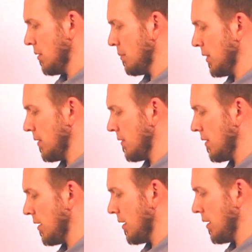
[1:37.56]
about
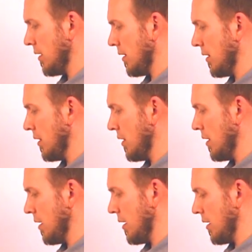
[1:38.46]
right
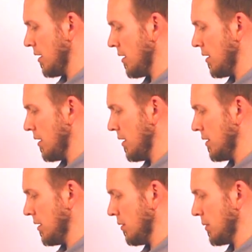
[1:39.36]
there
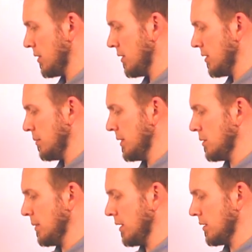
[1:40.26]
until we're sending.
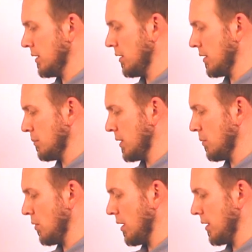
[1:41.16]
make see look, I'm
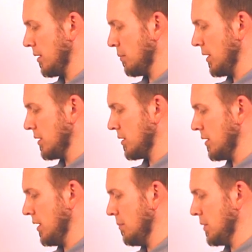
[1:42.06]
trying to rock it, but it's
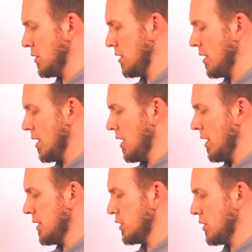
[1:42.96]
the image
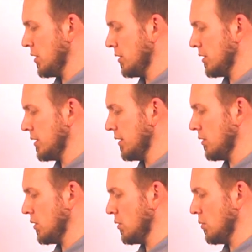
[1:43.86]
is too,
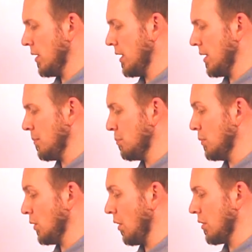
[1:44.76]
still too um,
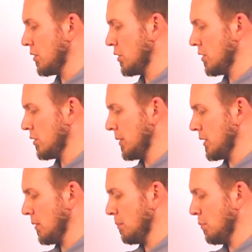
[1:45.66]
large. So I'm just
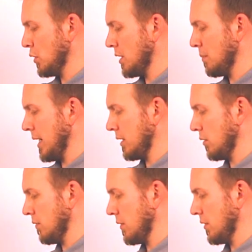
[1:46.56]
gonna push that back a
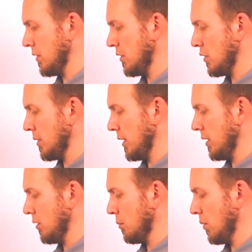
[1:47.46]
little further to shrink
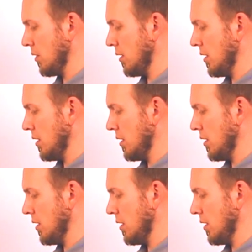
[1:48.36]
it a little more.